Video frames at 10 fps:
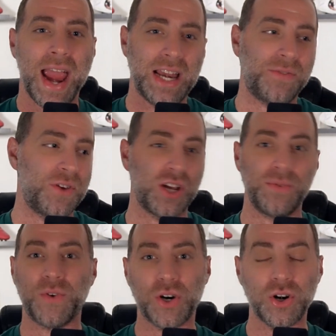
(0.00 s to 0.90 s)
and if you
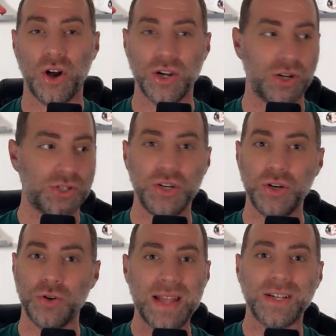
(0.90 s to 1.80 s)
convert on your
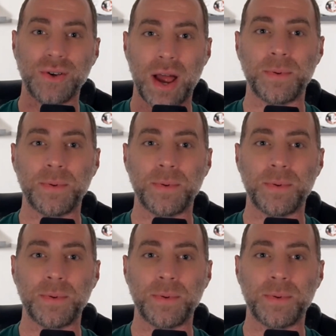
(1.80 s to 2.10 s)
2 red zone